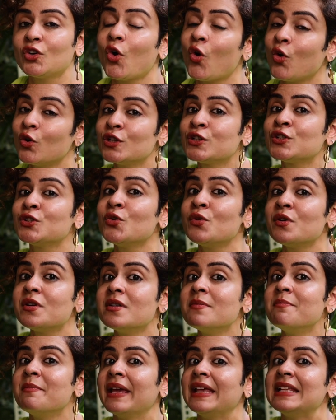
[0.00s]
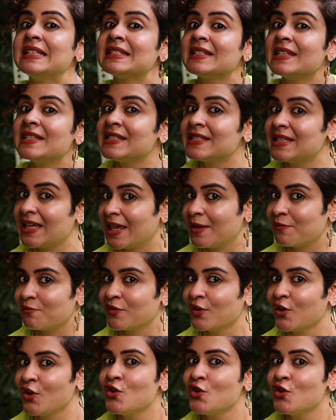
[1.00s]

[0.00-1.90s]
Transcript: also remains the same.